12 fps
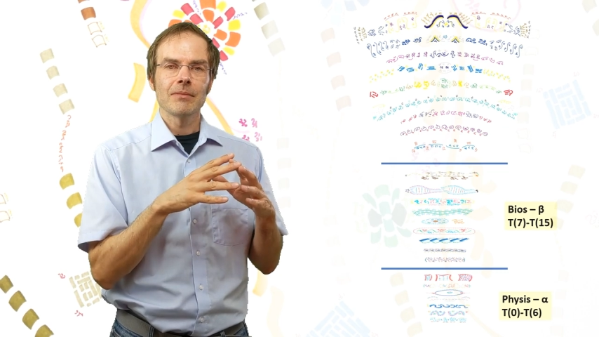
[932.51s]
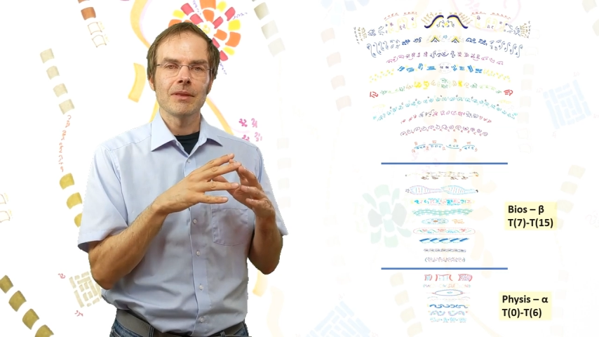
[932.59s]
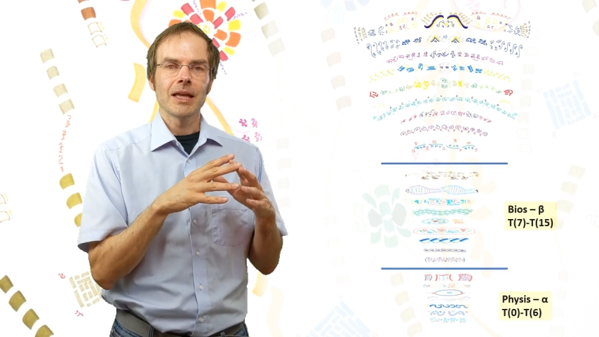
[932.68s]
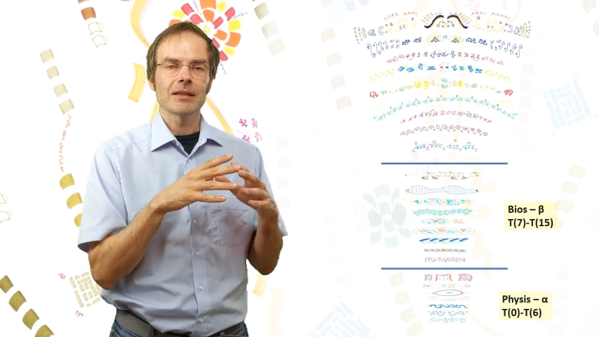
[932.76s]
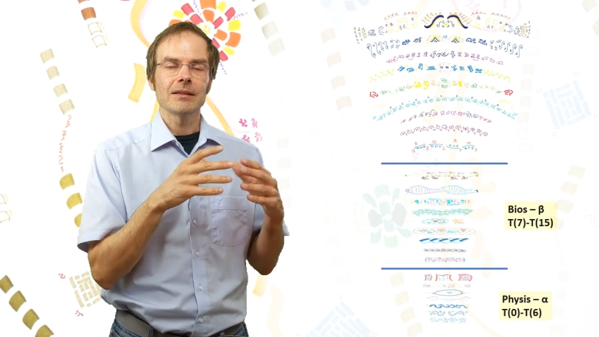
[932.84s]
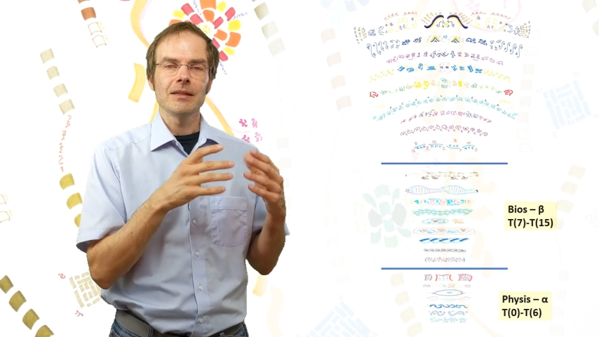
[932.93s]

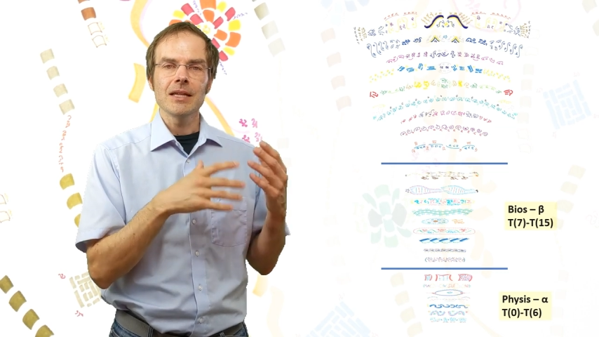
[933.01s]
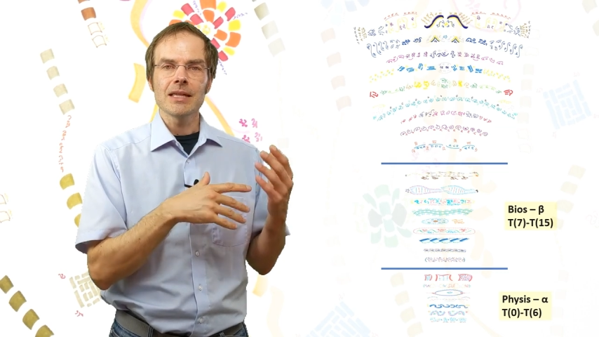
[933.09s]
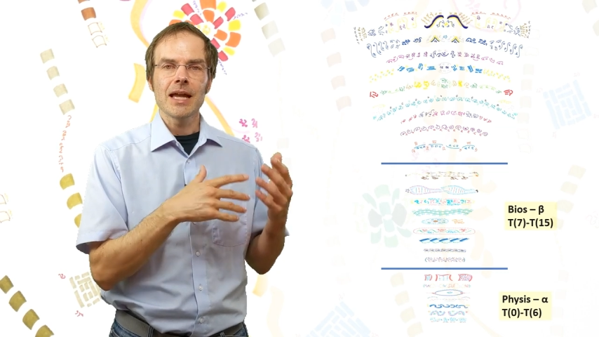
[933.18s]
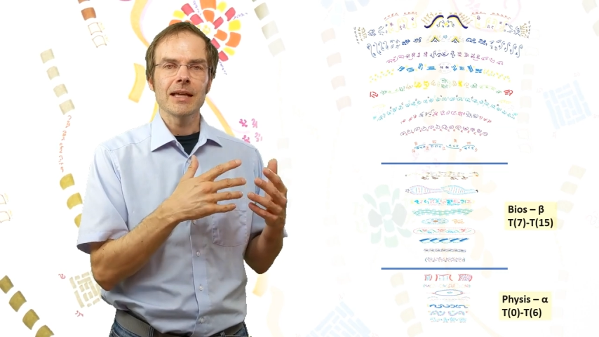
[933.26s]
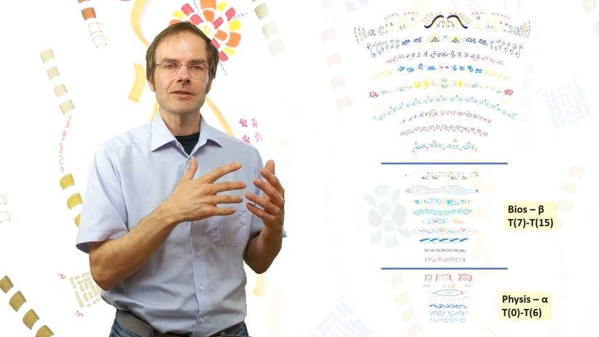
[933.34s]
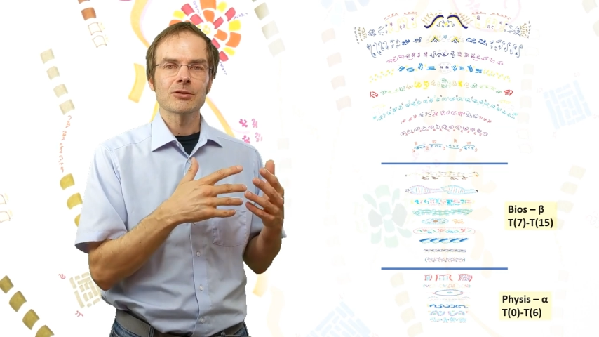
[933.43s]
like
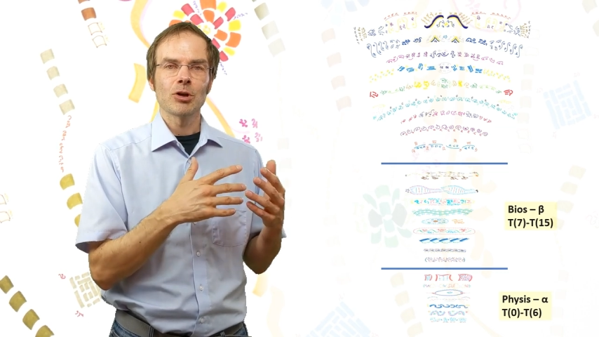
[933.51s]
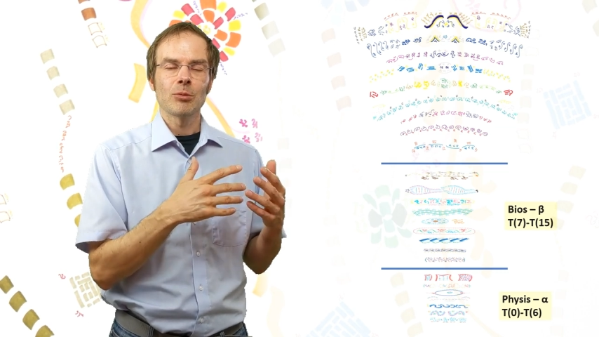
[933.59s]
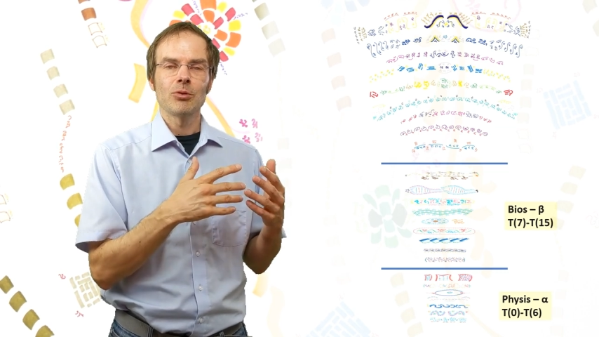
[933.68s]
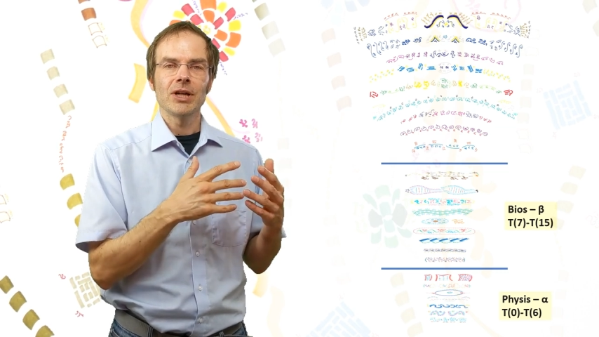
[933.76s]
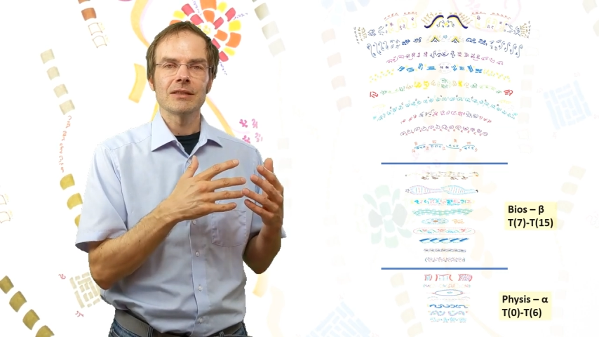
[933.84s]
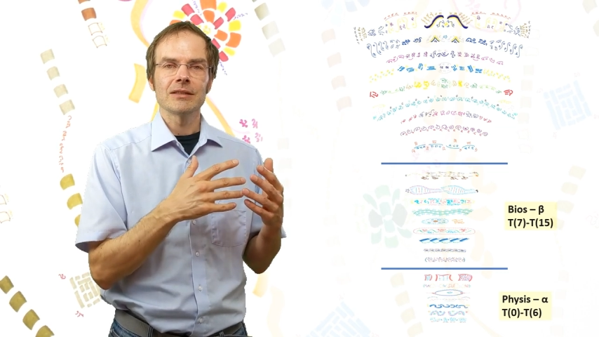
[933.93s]
DNA is
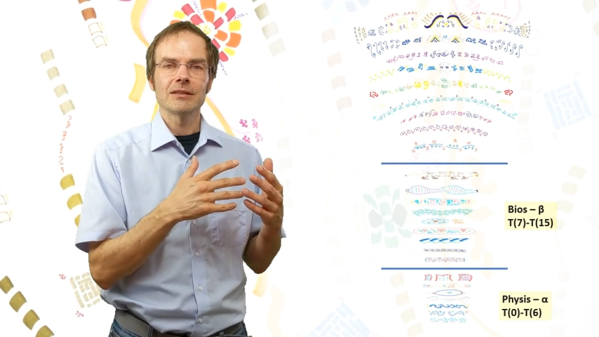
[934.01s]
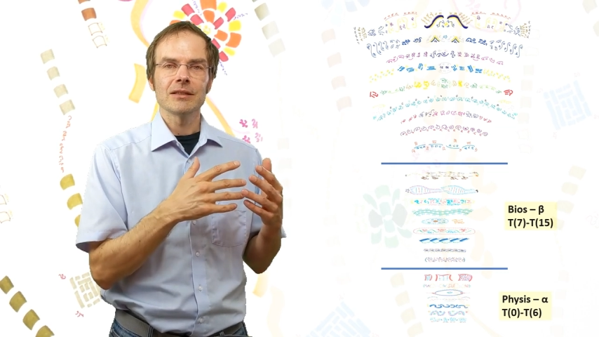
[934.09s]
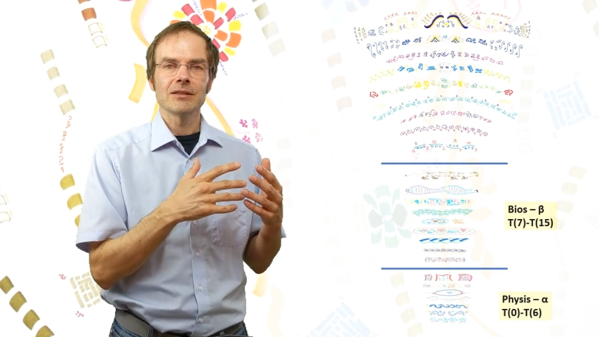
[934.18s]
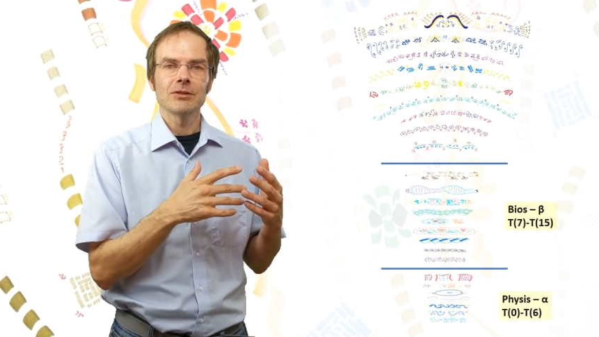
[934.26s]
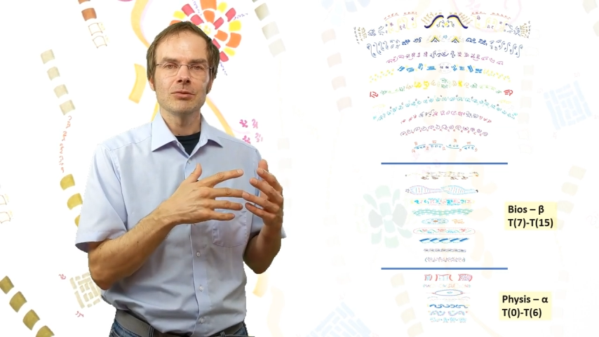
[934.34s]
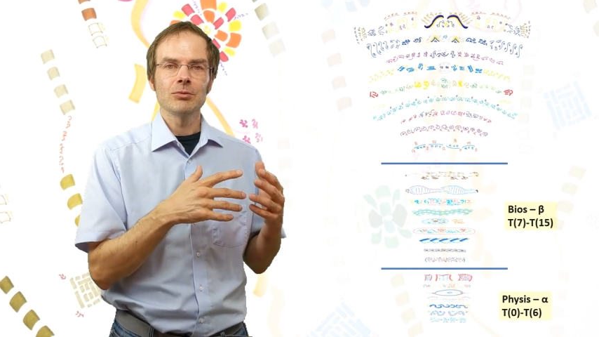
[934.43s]
incorporated
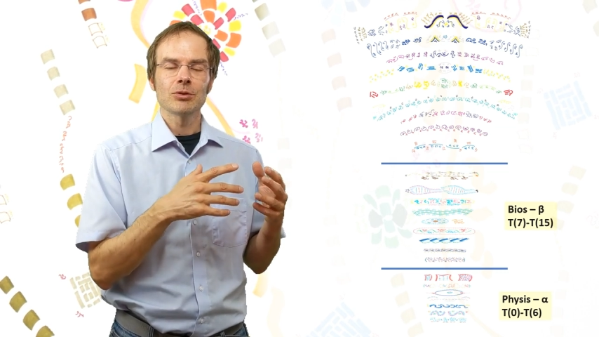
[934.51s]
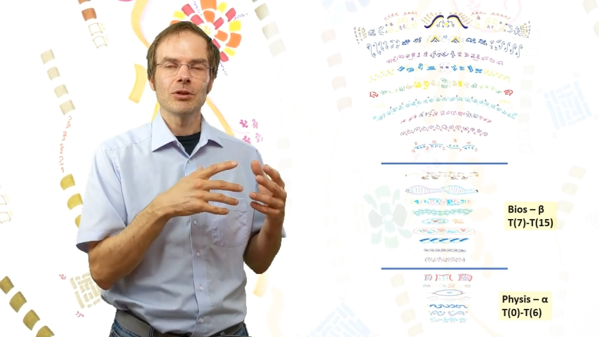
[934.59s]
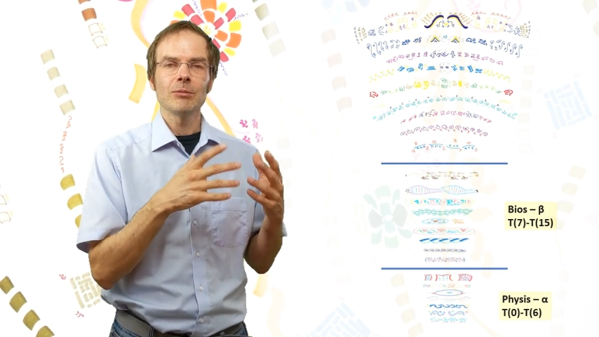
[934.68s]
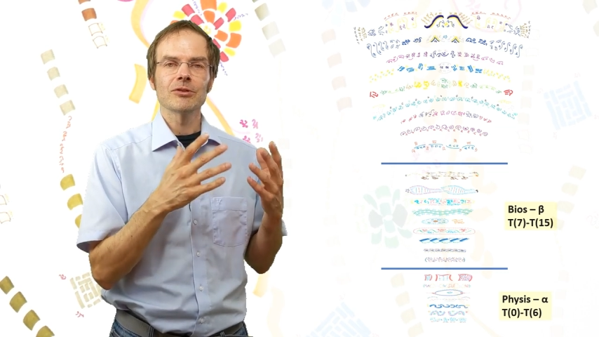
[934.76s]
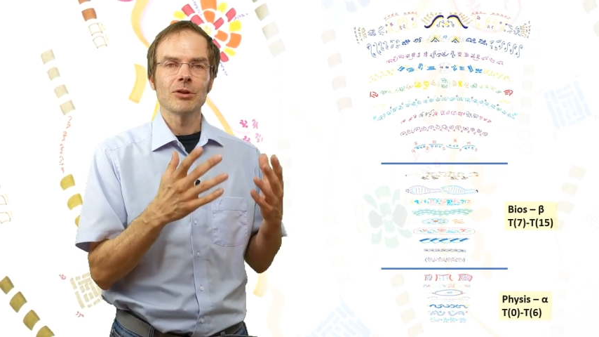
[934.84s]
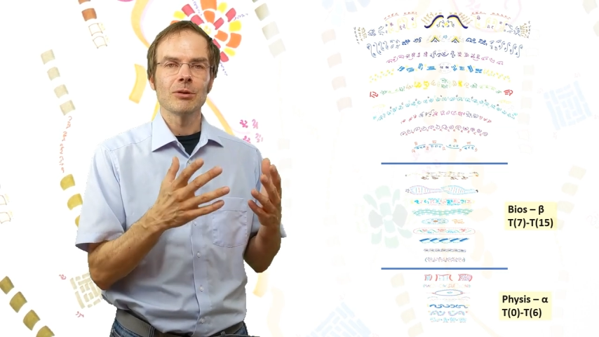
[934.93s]
into
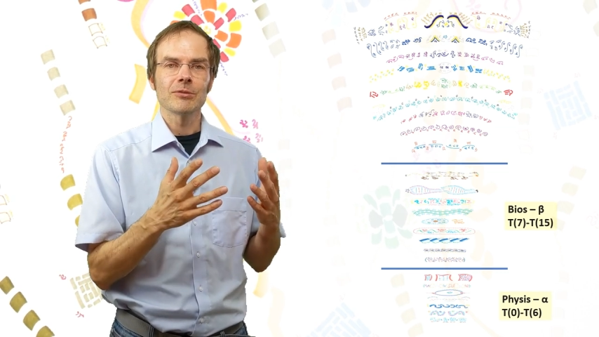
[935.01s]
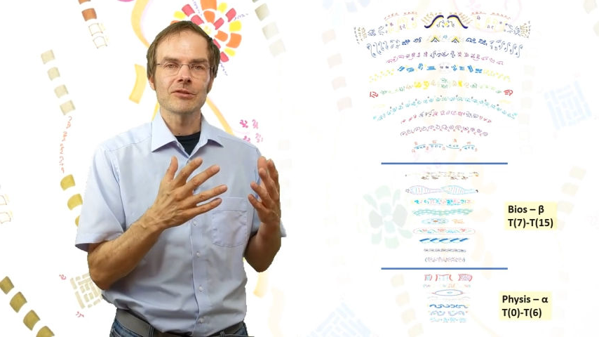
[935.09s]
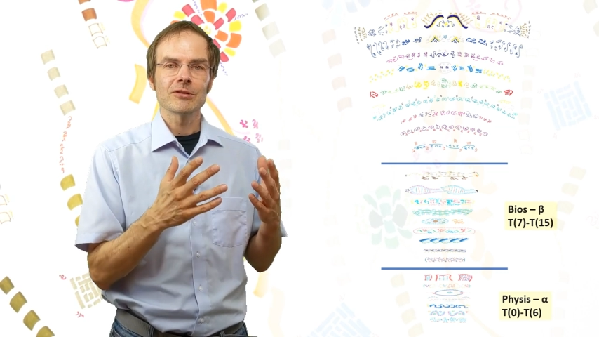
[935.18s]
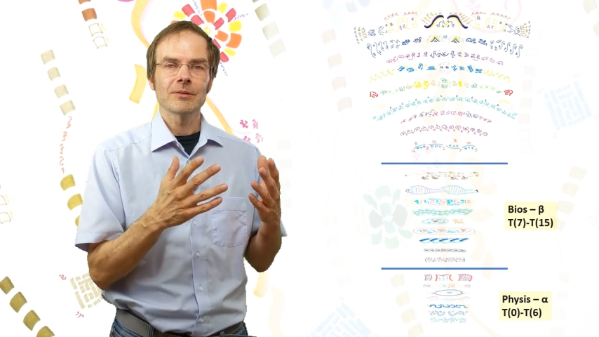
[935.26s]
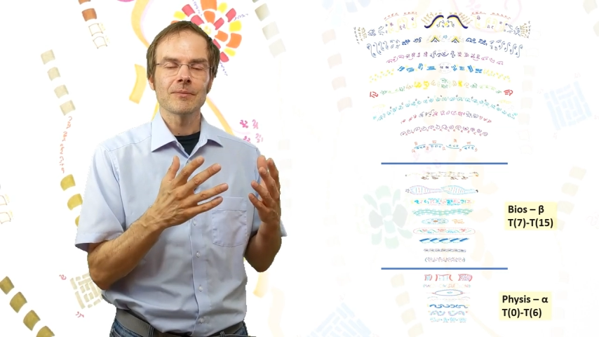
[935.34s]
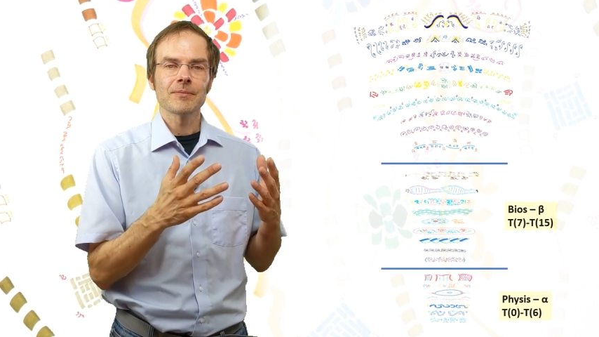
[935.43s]
chromosomes,